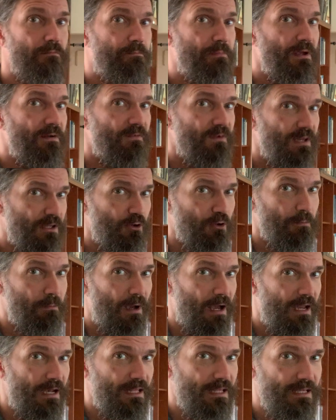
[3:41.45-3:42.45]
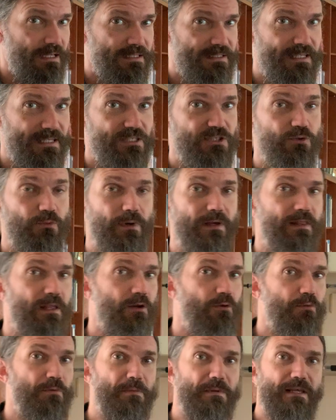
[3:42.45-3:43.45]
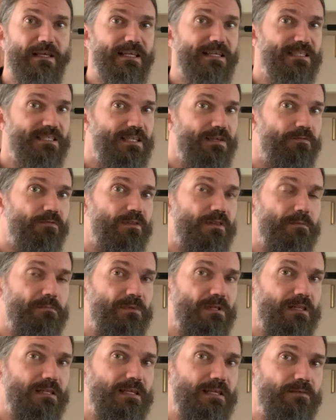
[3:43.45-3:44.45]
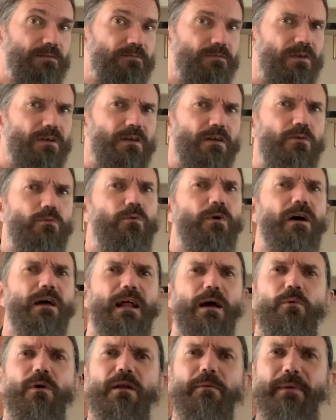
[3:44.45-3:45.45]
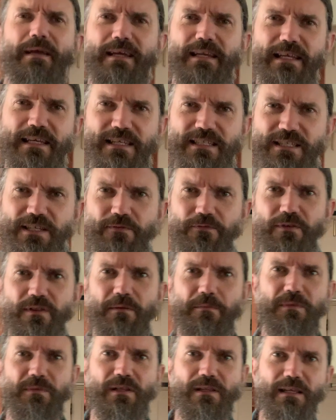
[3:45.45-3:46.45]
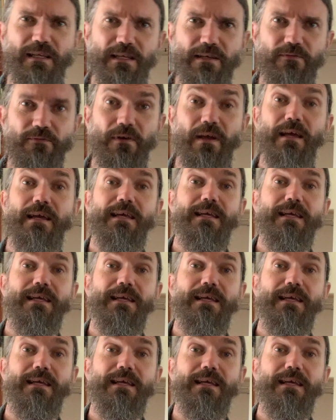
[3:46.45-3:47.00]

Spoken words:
pivoting your body in such a way that it would be easy for them to leave. What? I want to make it easy for them to leave?